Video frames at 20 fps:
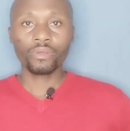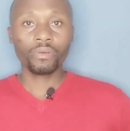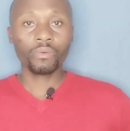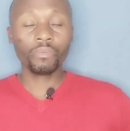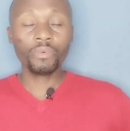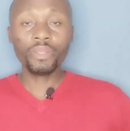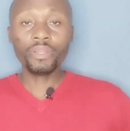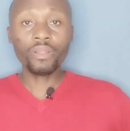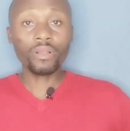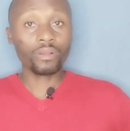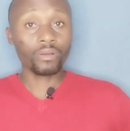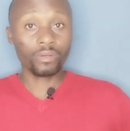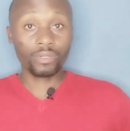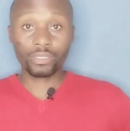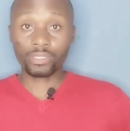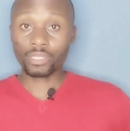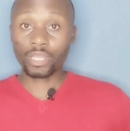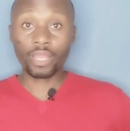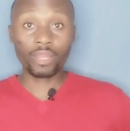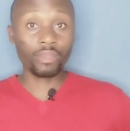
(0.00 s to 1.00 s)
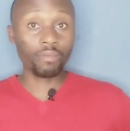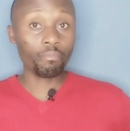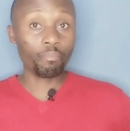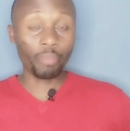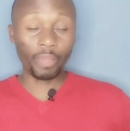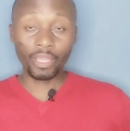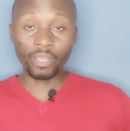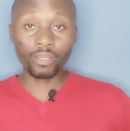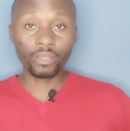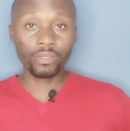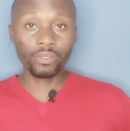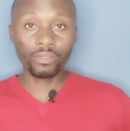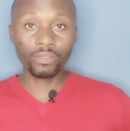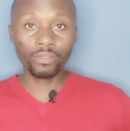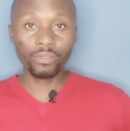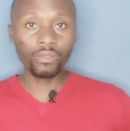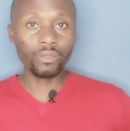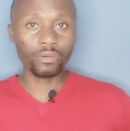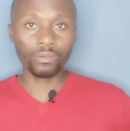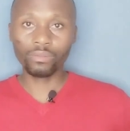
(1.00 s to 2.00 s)
we're not gonna sign him back.
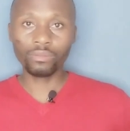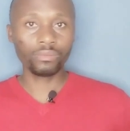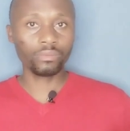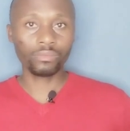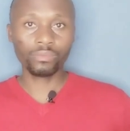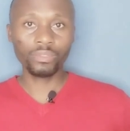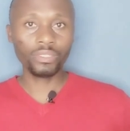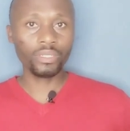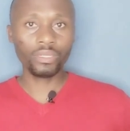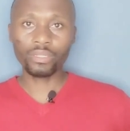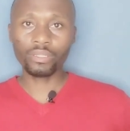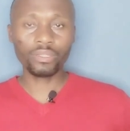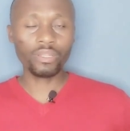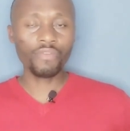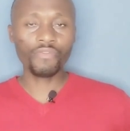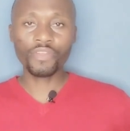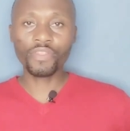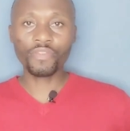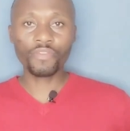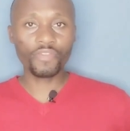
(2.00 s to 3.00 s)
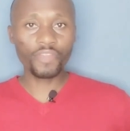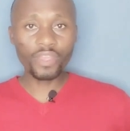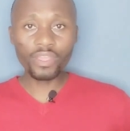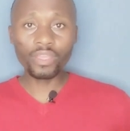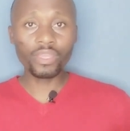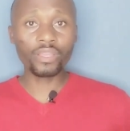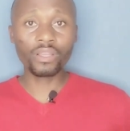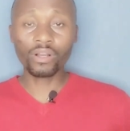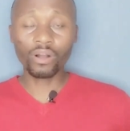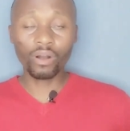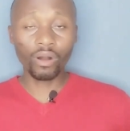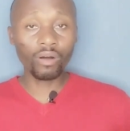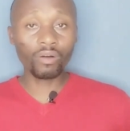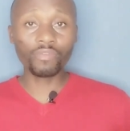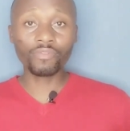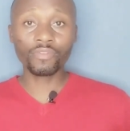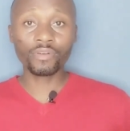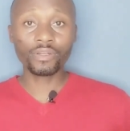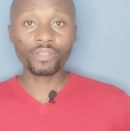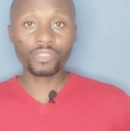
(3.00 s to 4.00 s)
Oh, we're not even thinking
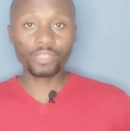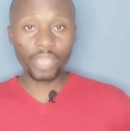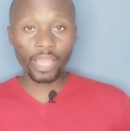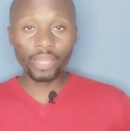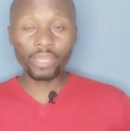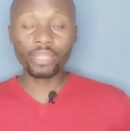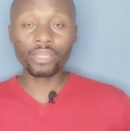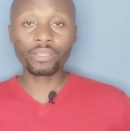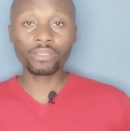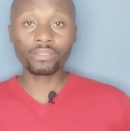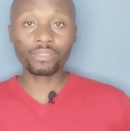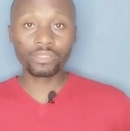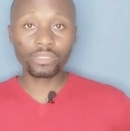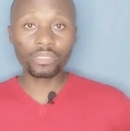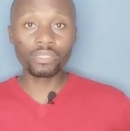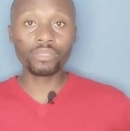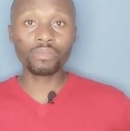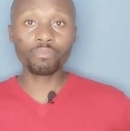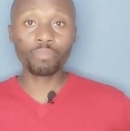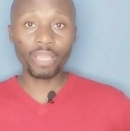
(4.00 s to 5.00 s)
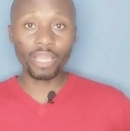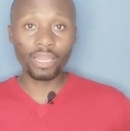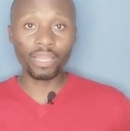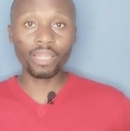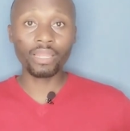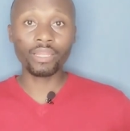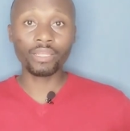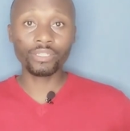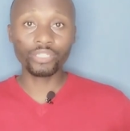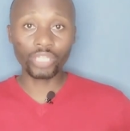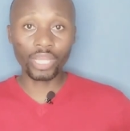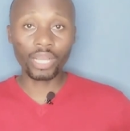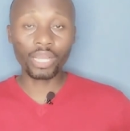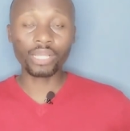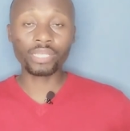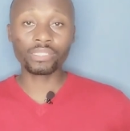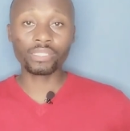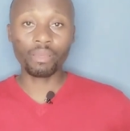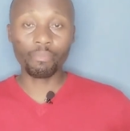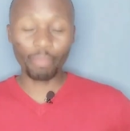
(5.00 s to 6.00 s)
of signing Siphelele
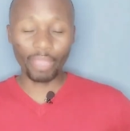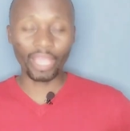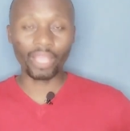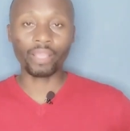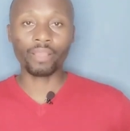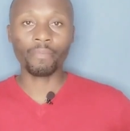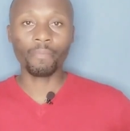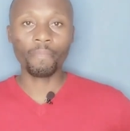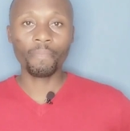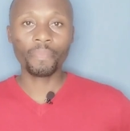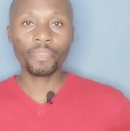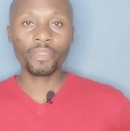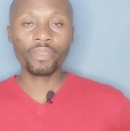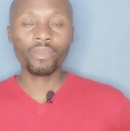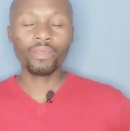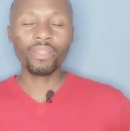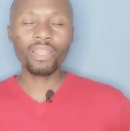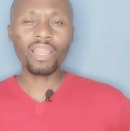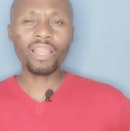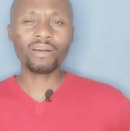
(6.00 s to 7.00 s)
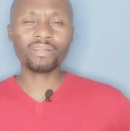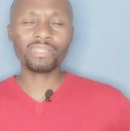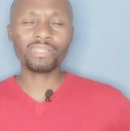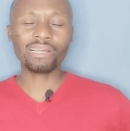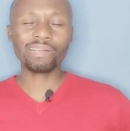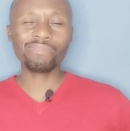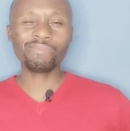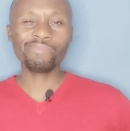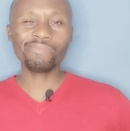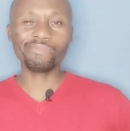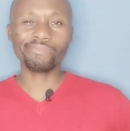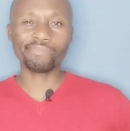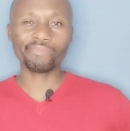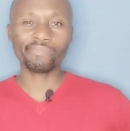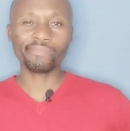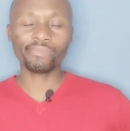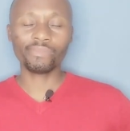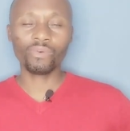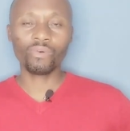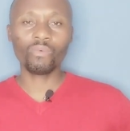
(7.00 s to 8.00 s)
Ntshangase back. And I was like,
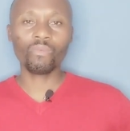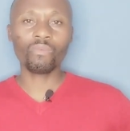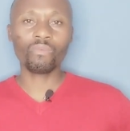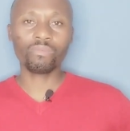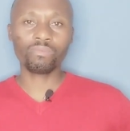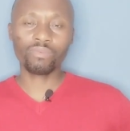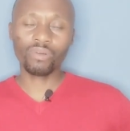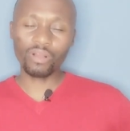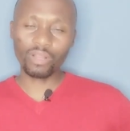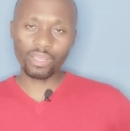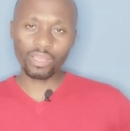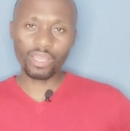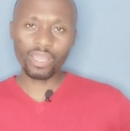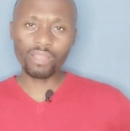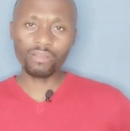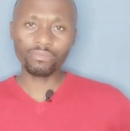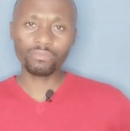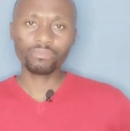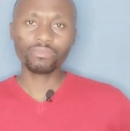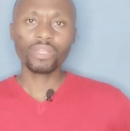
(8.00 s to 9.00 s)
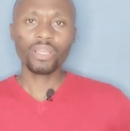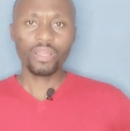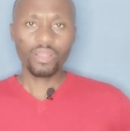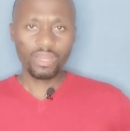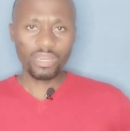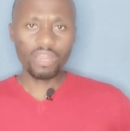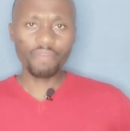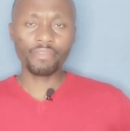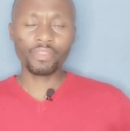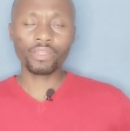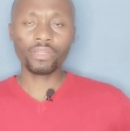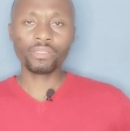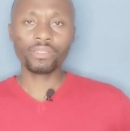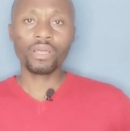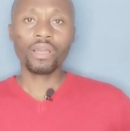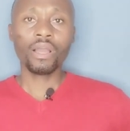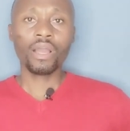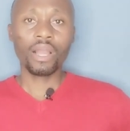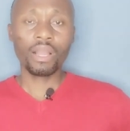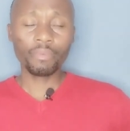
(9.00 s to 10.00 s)
okay.
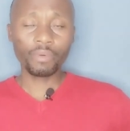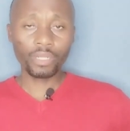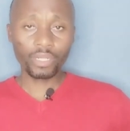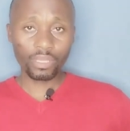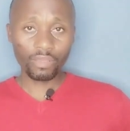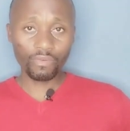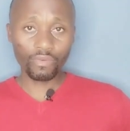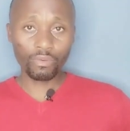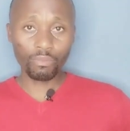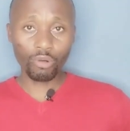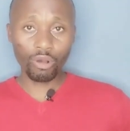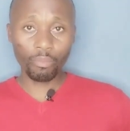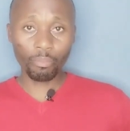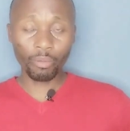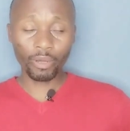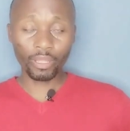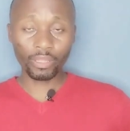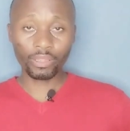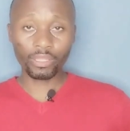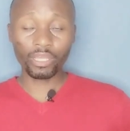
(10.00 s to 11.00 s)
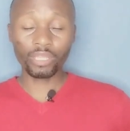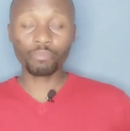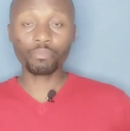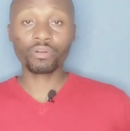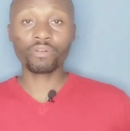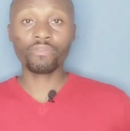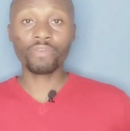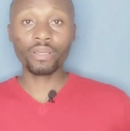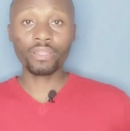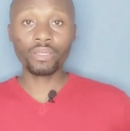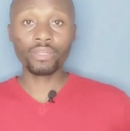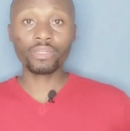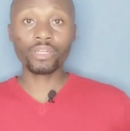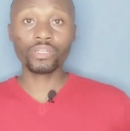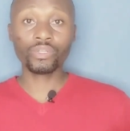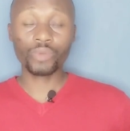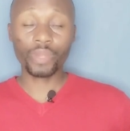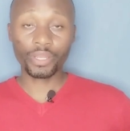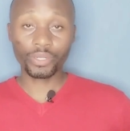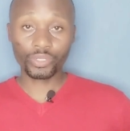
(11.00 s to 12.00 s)
Nevertheless, I'm gonna give you more about that, provided
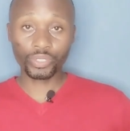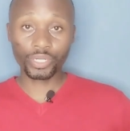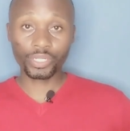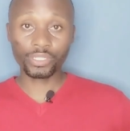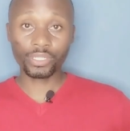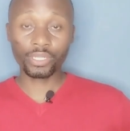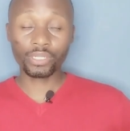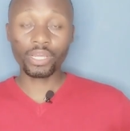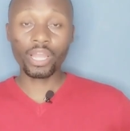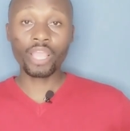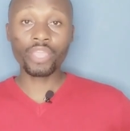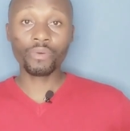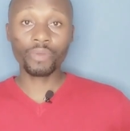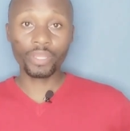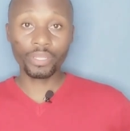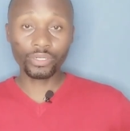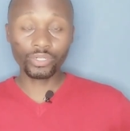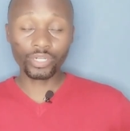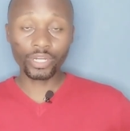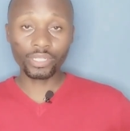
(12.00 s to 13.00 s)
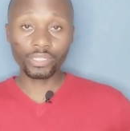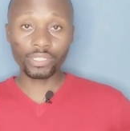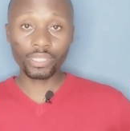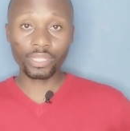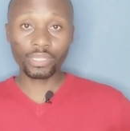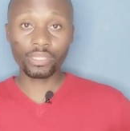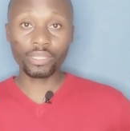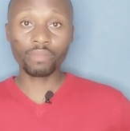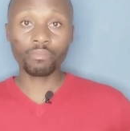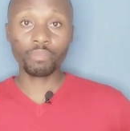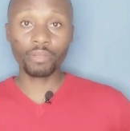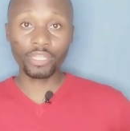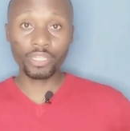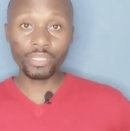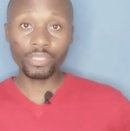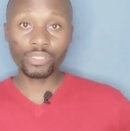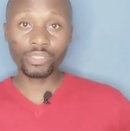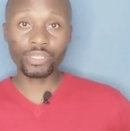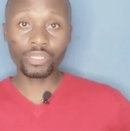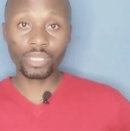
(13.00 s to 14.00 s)
that you are interested. Are you interested? Then
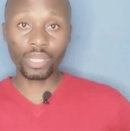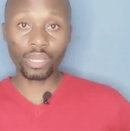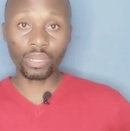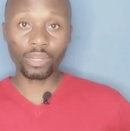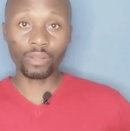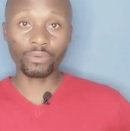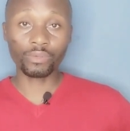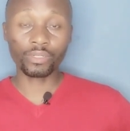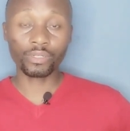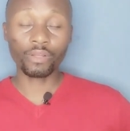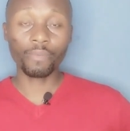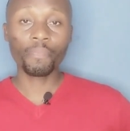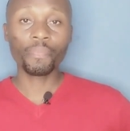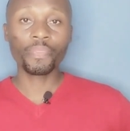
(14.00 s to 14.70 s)
please stick around.